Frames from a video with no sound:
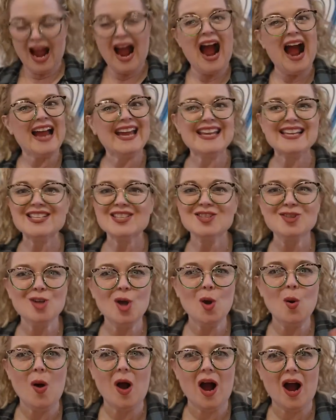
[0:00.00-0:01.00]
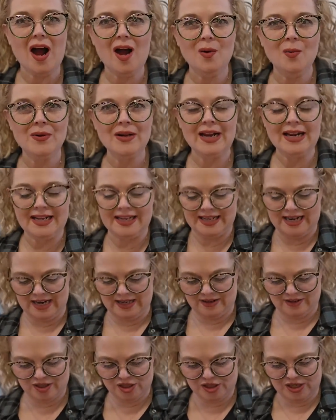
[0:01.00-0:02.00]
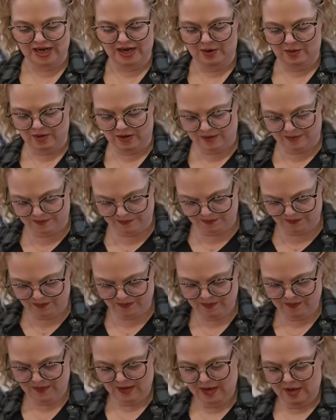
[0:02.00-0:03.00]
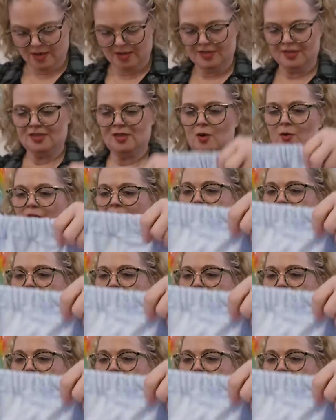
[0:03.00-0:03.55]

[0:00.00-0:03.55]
I get so hot when I get out of the shower. So